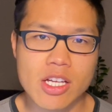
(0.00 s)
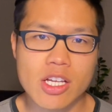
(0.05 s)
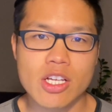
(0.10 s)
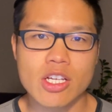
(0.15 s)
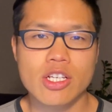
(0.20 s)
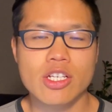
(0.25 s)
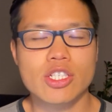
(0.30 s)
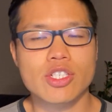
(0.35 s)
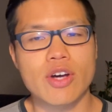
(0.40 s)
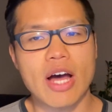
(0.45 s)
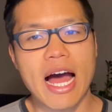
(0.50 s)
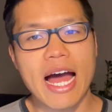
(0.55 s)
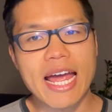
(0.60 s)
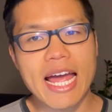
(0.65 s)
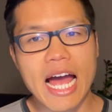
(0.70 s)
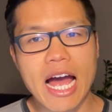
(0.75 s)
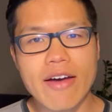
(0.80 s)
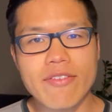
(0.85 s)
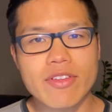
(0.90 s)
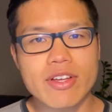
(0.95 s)
So I
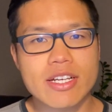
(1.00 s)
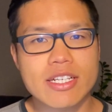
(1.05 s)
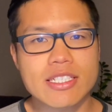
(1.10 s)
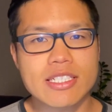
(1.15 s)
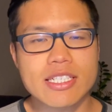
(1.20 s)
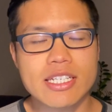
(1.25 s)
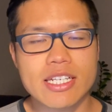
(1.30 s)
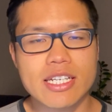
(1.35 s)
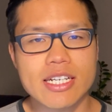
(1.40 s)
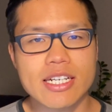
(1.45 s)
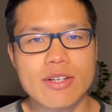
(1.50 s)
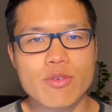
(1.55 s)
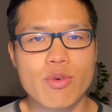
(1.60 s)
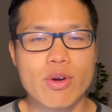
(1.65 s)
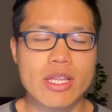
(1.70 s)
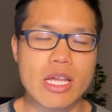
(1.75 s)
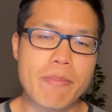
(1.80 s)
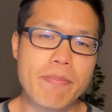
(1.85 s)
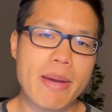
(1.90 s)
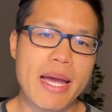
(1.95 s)
have this here where
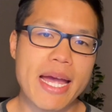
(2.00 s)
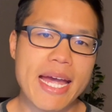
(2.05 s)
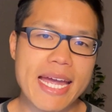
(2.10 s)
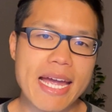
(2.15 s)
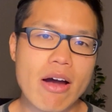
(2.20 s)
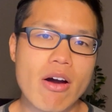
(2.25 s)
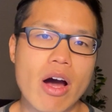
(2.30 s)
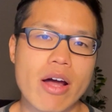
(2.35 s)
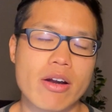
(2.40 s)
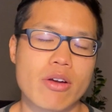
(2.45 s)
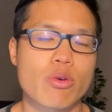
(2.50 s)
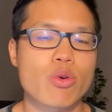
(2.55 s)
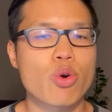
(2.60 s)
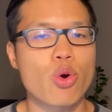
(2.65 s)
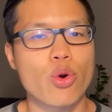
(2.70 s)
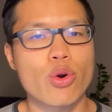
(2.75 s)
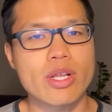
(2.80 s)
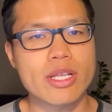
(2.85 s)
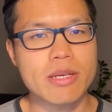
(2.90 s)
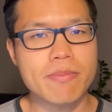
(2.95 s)
they pay out on a
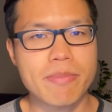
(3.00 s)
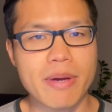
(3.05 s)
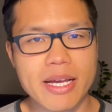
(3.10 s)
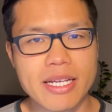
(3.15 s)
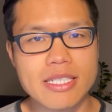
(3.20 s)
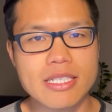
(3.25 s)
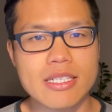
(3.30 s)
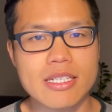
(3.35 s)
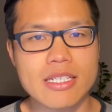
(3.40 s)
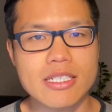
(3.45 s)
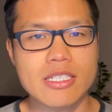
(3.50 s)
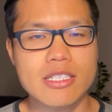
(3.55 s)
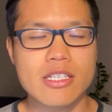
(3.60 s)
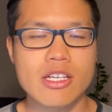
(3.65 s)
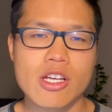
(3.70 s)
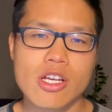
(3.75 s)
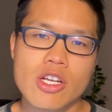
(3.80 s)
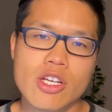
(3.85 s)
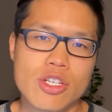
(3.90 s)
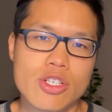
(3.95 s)
quarterly basis.
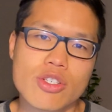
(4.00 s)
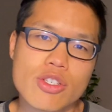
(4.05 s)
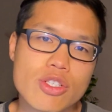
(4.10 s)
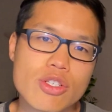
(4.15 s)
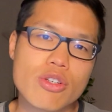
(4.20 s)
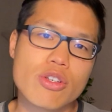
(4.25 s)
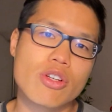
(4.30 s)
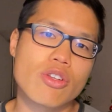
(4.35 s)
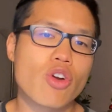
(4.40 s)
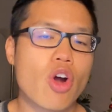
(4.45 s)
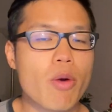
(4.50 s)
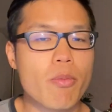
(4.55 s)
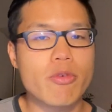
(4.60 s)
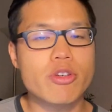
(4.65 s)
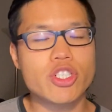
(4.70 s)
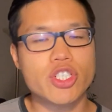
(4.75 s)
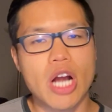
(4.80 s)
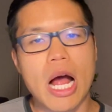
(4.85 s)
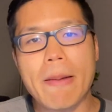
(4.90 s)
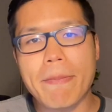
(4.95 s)
You do your normal
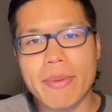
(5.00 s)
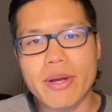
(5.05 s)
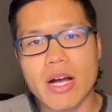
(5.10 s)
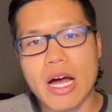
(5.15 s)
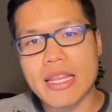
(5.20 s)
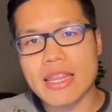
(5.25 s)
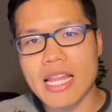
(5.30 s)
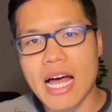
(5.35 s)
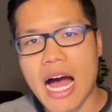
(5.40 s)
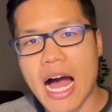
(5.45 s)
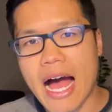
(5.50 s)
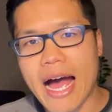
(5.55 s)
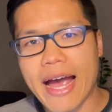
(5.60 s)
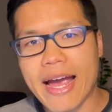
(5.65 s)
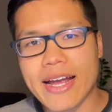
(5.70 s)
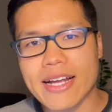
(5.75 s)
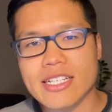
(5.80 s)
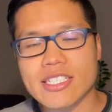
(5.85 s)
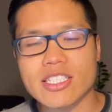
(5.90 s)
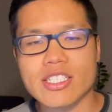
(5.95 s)
shopping
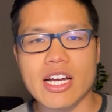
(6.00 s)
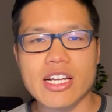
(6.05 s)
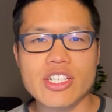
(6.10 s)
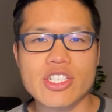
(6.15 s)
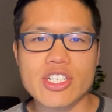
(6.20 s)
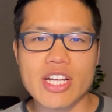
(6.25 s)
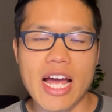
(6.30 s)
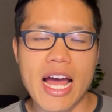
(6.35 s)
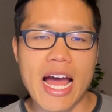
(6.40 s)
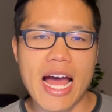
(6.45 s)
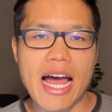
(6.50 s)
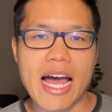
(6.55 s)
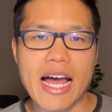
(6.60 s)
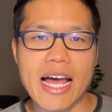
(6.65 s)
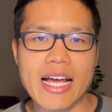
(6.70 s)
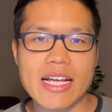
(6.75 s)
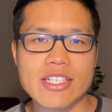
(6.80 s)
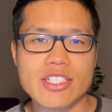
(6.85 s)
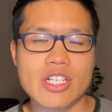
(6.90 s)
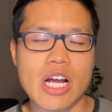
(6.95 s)
online, such
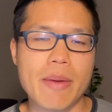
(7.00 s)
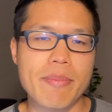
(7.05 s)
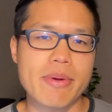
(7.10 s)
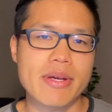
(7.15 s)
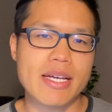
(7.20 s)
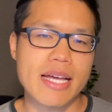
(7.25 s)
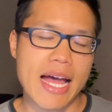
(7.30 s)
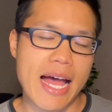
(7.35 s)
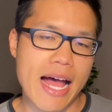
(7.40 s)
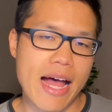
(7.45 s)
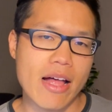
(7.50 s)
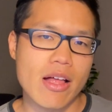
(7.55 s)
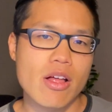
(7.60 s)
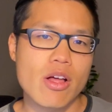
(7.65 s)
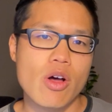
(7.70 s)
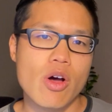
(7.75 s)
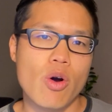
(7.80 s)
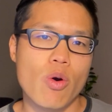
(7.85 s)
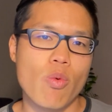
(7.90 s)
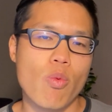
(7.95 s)
as shopping at
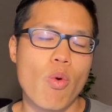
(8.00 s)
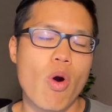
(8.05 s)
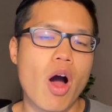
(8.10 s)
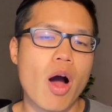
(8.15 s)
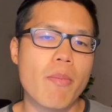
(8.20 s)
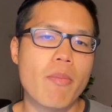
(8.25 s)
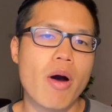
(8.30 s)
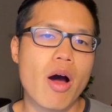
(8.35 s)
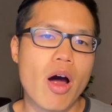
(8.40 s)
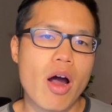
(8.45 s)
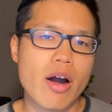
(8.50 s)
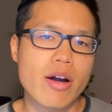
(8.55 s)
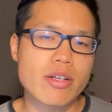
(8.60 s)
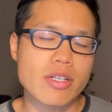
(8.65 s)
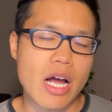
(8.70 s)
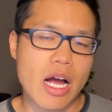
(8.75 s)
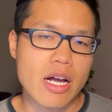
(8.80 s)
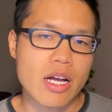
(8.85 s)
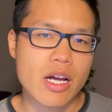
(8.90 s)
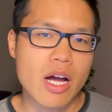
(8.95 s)

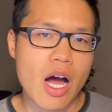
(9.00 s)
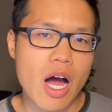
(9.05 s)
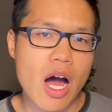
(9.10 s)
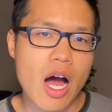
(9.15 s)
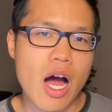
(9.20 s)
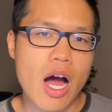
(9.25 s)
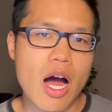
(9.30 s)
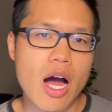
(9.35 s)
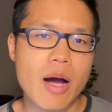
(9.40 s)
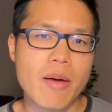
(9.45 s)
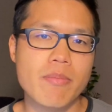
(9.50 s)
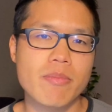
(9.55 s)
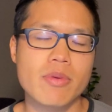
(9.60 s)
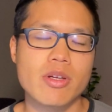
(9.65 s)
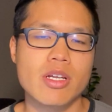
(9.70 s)
Walmart.com,